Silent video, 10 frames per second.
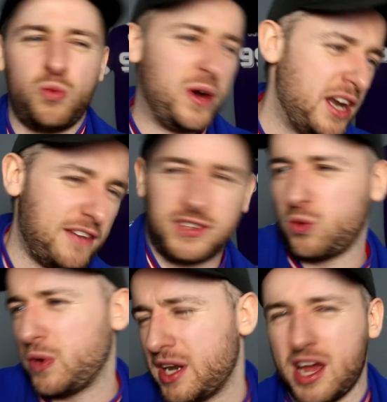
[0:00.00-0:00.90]
Win after
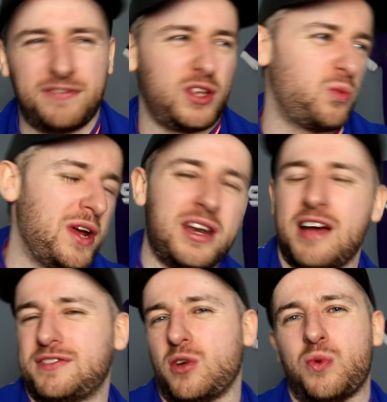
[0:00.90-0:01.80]
win after win
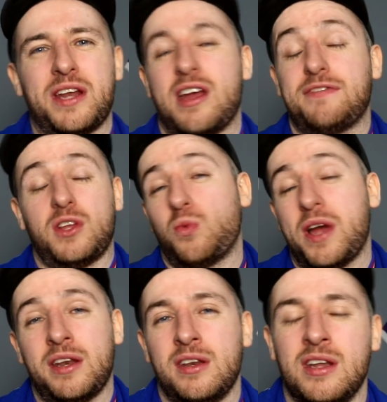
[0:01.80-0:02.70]
after win after
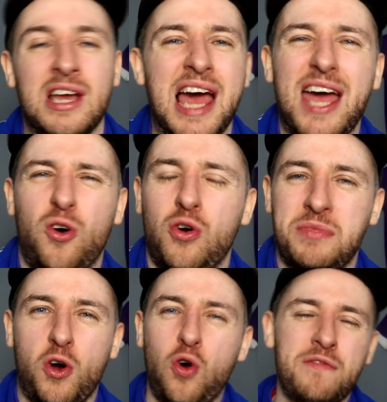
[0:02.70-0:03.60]
win at home.
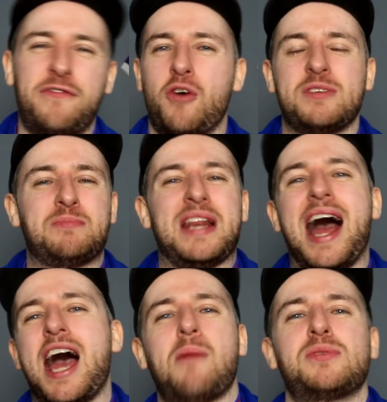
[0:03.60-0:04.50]
The home form has been
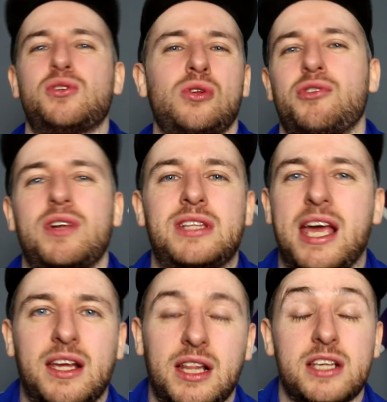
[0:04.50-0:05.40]
absolutely
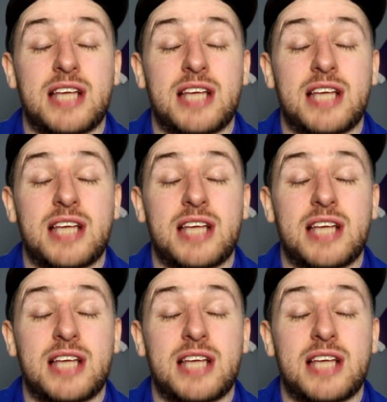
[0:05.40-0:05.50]
ridiculous.